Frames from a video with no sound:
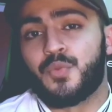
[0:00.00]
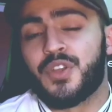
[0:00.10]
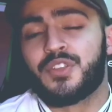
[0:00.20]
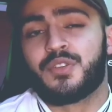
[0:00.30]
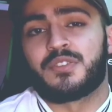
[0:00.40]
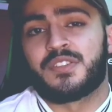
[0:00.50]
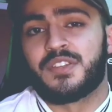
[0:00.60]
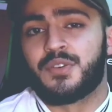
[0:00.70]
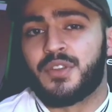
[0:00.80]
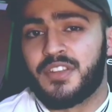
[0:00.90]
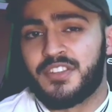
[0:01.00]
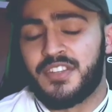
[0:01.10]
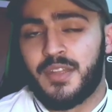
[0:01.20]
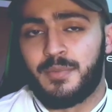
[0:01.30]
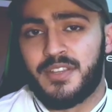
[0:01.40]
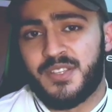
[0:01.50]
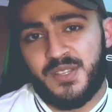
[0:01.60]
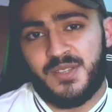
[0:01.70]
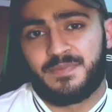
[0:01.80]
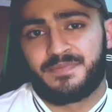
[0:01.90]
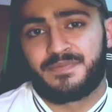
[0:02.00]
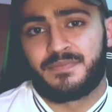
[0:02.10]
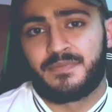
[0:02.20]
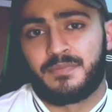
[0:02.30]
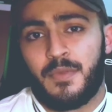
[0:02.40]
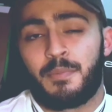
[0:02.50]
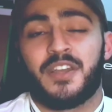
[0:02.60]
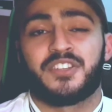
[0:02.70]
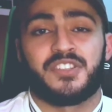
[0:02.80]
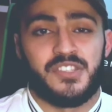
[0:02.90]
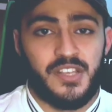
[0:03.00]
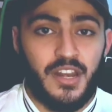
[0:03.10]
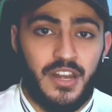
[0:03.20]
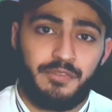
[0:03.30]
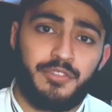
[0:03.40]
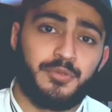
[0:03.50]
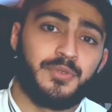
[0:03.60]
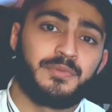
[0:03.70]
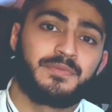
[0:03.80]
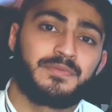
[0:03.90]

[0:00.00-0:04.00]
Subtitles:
we do not see on a day-to-day basis, but patients live through,